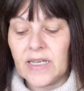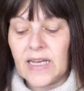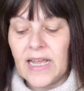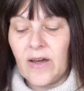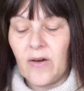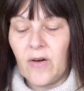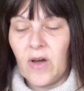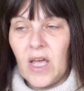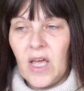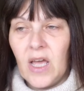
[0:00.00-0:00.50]

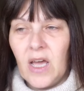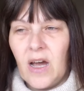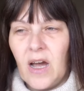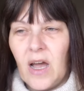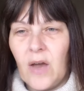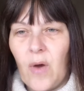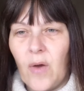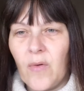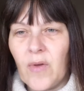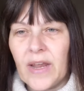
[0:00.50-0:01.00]
Now,
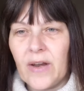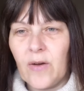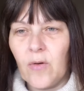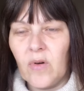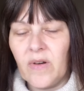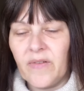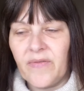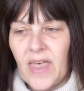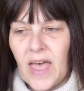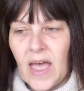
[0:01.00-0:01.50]
I won't get
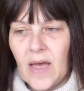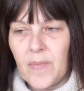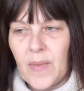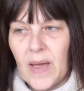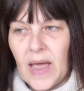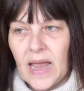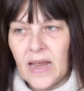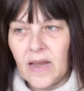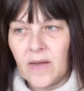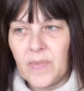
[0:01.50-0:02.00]
all of that
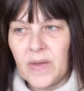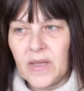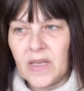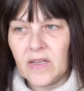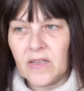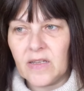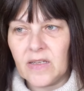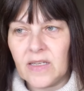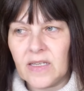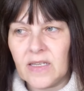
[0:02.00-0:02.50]
back
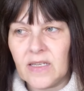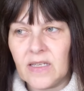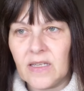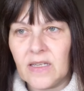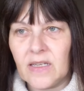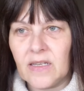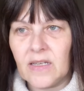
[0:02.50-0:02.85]
because